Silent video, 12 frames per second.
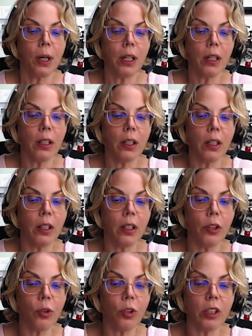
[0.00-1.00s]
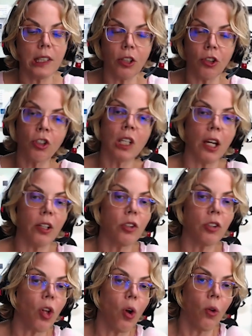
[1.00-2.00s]
but you could
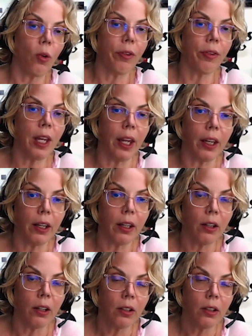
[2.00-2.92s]
digitize the whole thing.